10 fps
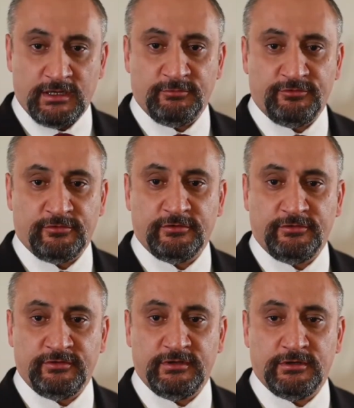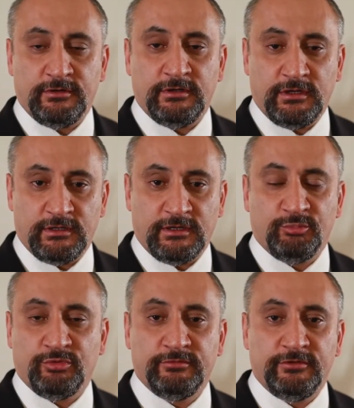I am Sargis Sangari, and
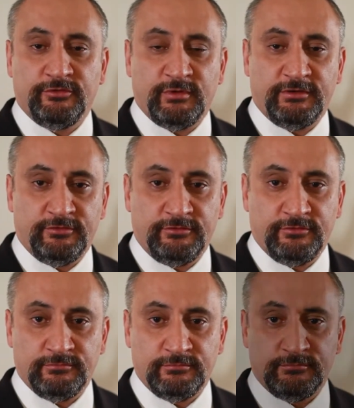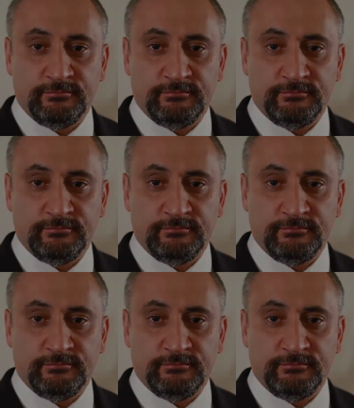I approve this message.